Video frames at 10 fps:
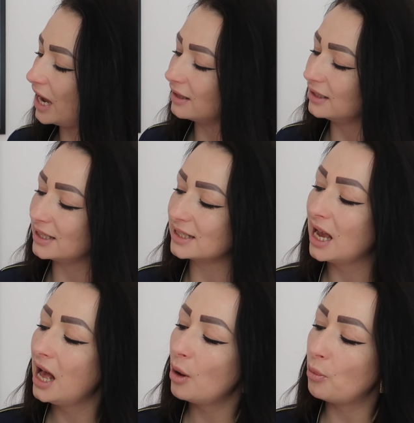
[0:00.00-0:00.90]
elegant,
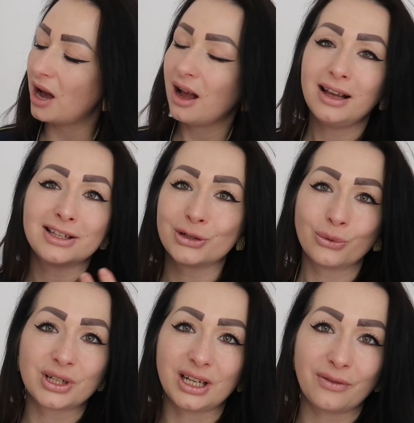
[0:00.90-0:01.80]
but it's
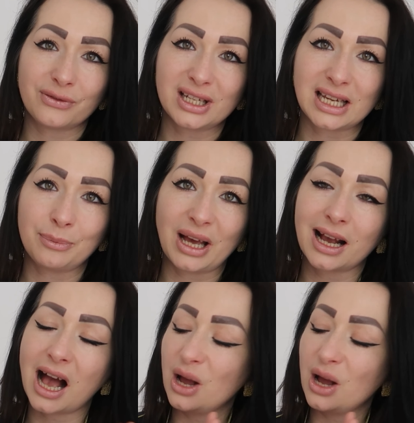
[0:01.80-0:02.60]
not an everyday bag.